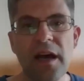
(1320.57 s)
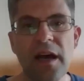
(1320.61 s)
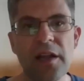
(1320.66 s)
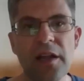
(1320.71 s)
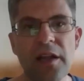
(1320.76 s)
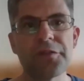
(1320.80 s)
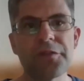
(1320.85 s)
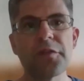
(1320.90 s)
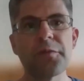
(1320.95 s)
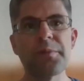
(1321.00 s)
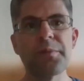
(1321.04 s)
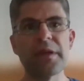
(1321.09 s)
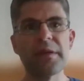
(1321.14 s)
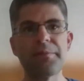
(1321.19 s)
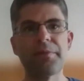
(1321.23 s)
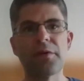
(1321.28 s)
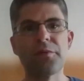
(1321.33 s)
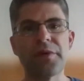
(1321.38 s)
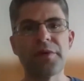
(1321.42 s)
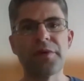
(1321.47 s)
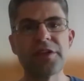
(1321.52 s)
a lot of
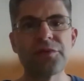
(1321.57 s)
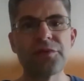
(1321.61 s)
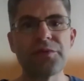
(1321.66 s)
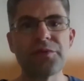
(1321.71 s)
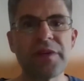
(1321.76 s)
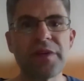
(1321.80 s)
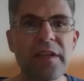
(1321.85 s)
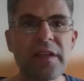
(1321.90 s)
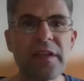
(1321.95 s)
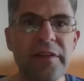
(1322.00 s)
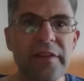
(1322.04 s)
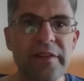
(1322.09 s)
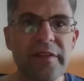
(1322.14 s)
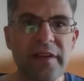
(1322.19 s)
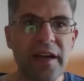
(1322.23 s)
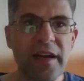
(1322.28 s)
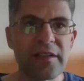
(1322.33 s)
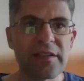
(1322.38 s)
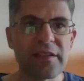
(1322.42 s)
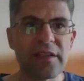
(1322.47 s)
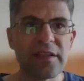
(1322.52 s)
people which will
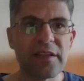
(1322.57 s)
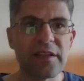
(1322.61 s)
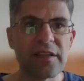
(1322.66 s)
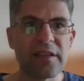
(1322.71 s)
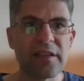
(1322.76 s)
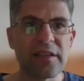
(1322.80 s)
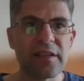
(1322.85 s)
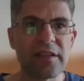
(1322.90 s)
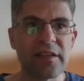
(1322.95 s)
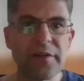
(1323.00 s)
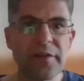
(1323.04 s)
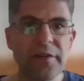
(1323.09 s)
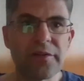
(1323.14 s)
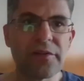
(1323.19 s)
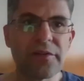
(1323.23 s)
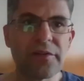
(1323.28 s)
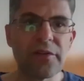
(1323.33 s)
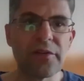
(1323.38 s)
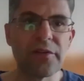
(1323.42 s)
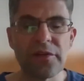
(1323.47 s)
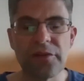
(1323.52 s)
start the
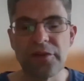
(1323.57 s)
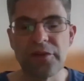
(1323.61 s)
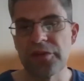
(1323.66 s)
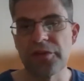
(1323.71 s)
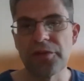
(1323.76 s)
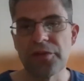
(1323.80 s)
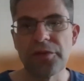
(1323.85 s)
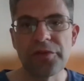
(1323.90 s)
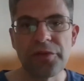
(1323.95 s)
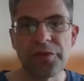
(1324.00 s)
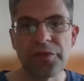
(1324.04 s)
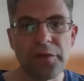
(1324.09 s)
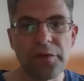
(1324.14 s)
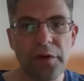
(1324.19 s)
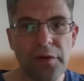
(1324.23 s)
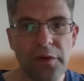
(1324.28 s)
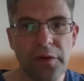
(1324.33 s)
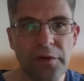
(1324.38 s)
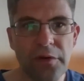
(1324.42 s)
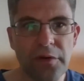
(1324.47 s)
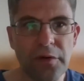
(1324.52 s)
use
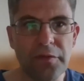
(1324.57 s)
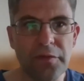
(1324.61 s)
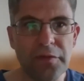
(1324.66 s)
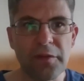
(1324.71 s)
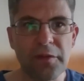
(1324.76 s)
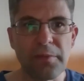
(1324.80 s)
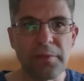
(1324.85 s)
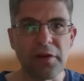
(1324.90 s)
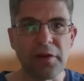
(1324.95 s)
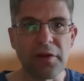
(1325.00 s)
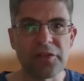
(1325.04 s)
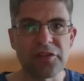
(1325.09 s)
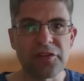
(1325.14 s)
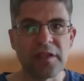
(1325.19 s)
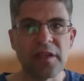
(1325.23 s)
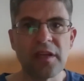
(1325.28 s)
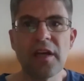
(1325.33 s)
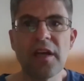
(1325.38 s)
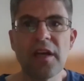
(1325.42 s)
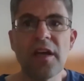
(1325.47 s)
of the blockchain.